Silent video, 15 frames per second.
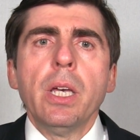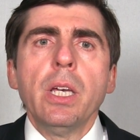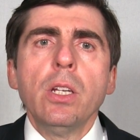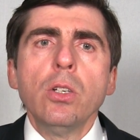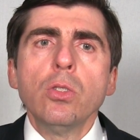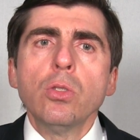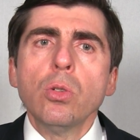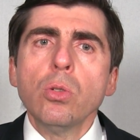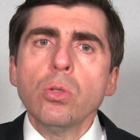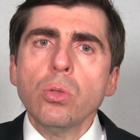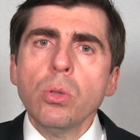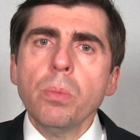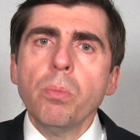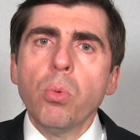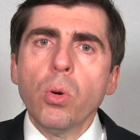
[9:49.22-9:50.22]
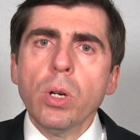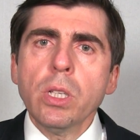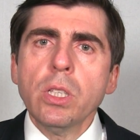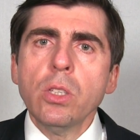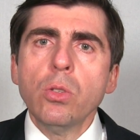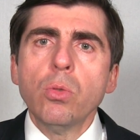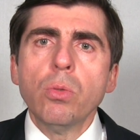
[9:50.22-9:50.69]
It is also
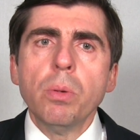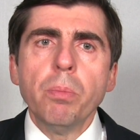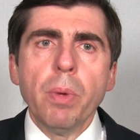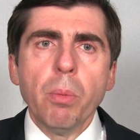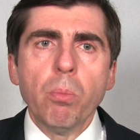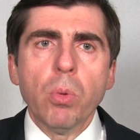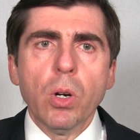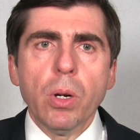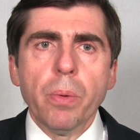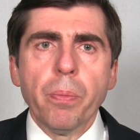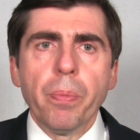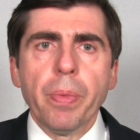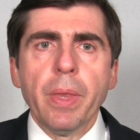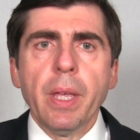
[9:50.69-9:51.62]
important to remember